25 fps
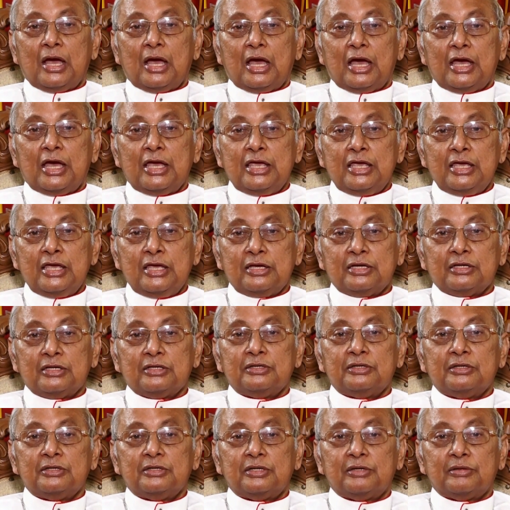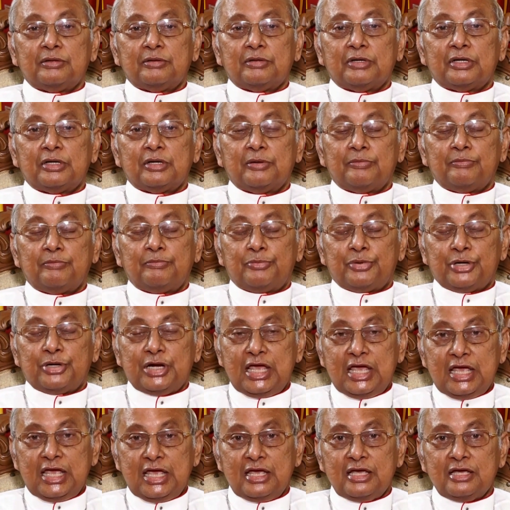I
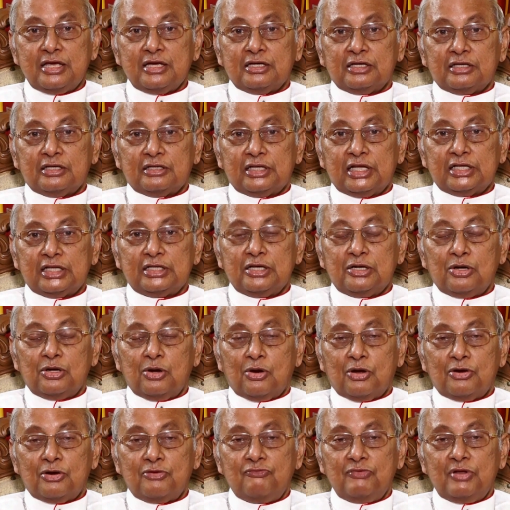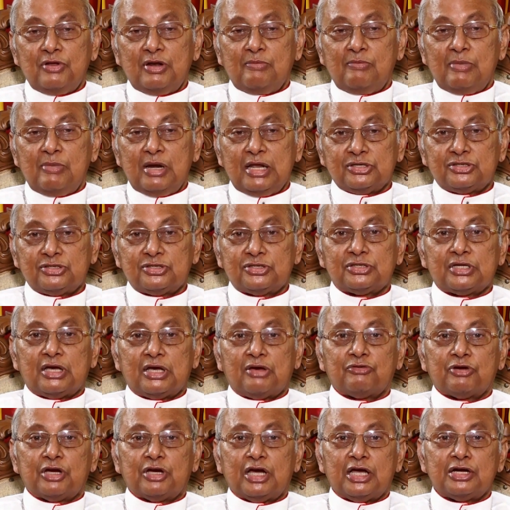pray that the Lord will bless
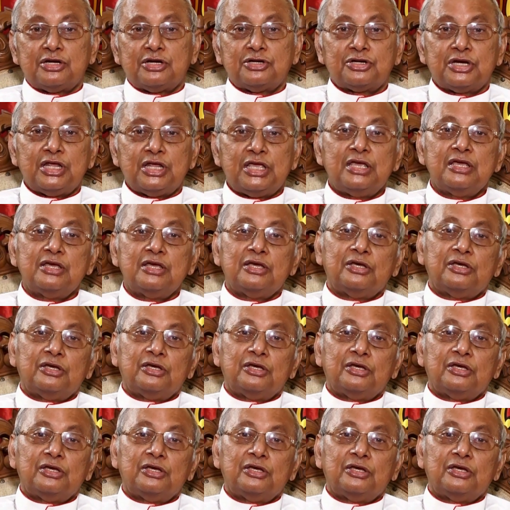our country